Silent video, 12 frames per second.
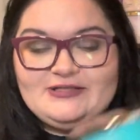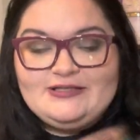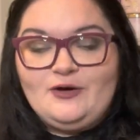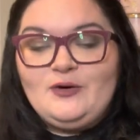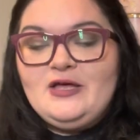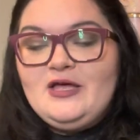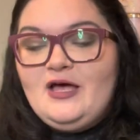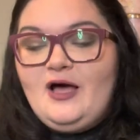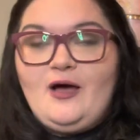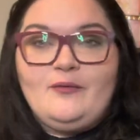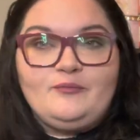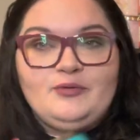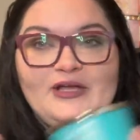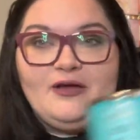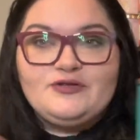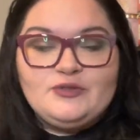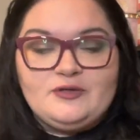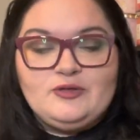So, um, but I
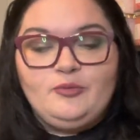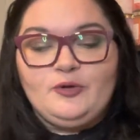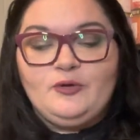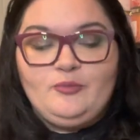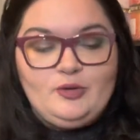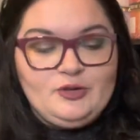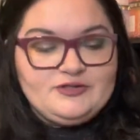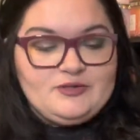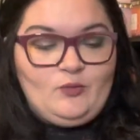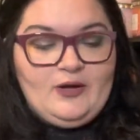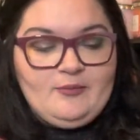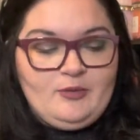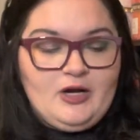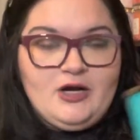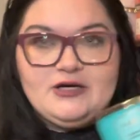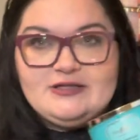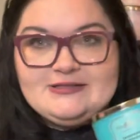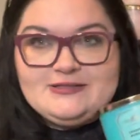also wanted to pull some White
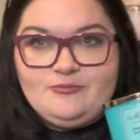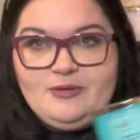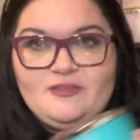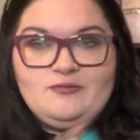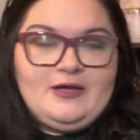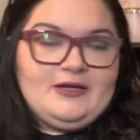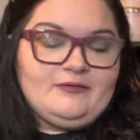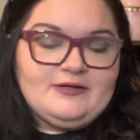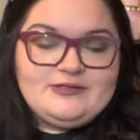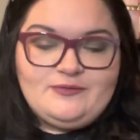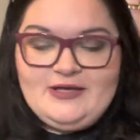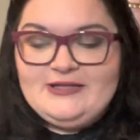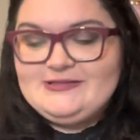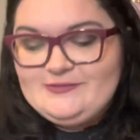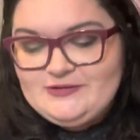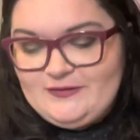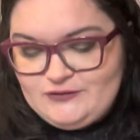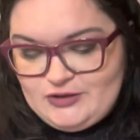Barn and some Bath & Body Works so we had some
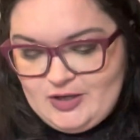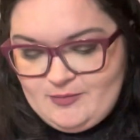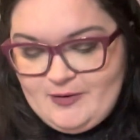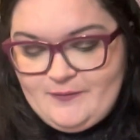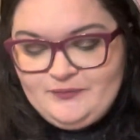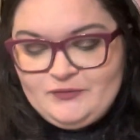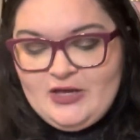stuff to talk about.